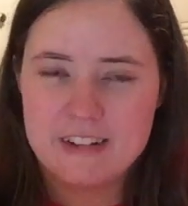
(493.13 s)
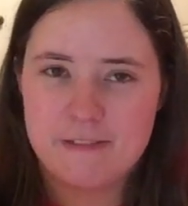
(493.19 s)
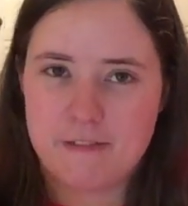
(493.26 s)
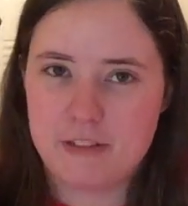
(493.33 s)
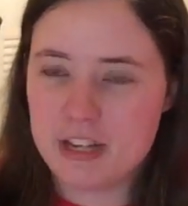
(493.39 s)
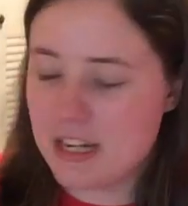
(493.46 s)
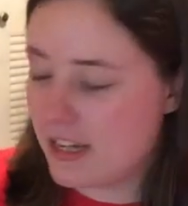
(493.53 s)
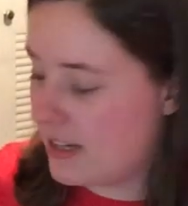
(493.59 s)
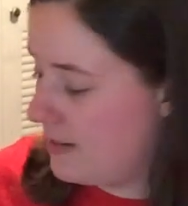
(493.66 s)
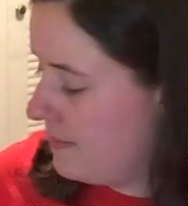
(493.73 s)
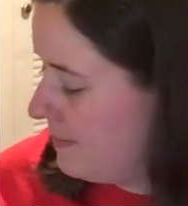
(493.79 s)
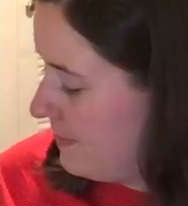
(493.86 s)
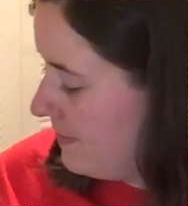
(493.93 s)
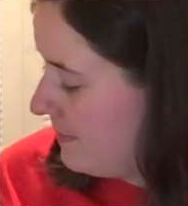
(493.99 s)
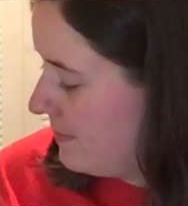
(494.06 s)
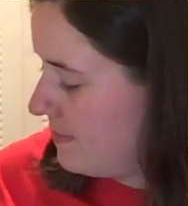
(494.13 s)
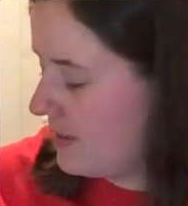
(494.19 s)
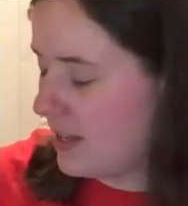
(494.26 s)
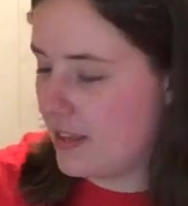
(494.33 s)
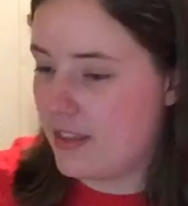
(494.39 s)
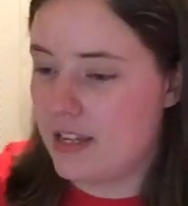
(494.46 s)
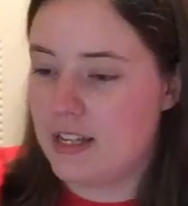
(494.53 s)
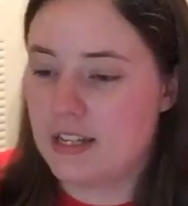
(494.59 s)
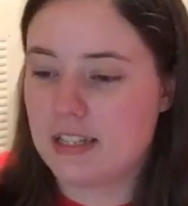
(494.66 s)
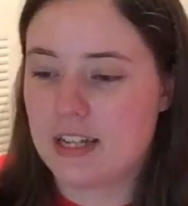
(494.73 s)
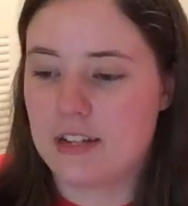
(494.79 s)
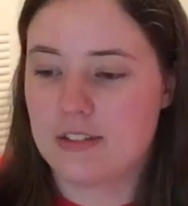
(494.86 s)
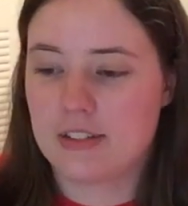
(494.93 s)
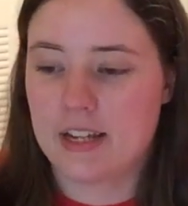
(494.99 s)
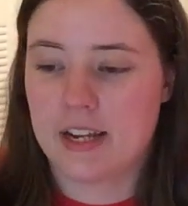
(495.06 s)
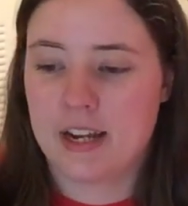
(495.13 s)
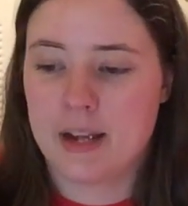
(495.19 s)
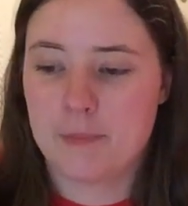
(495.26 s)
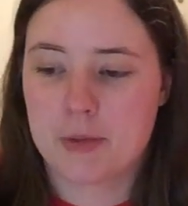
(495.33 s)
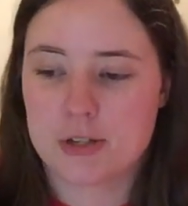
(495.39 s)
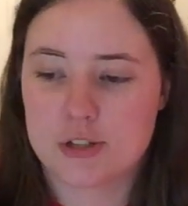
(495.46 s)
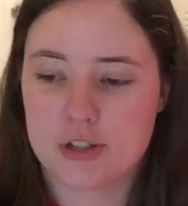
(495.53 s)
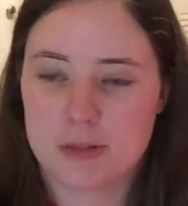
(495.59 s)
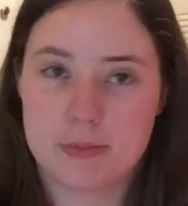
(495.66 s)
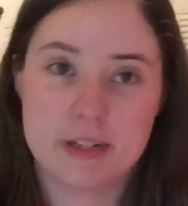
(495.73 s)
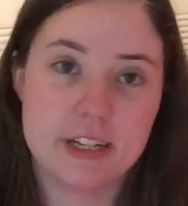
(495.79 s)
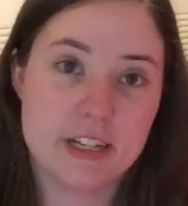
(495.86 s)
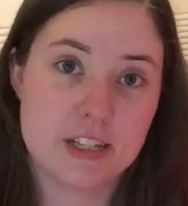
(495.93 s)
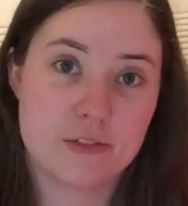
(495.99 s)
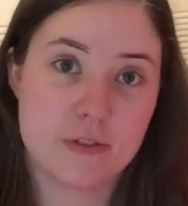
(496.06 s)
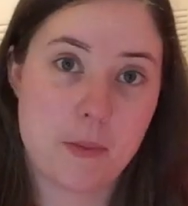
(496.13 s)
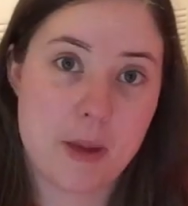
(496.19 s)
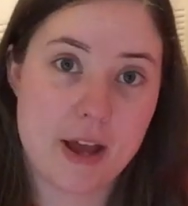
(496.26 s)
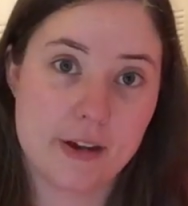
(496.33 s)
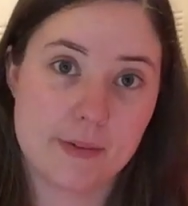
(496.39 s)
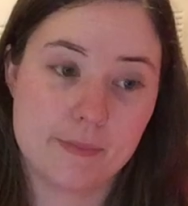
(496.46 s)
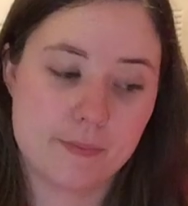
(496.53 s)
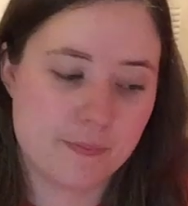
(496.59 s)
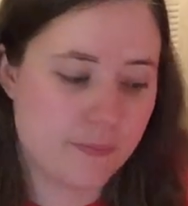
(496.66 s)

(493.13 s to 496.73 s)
Flick. I think that's how you say it. I'm not sure. But it is a free pattern.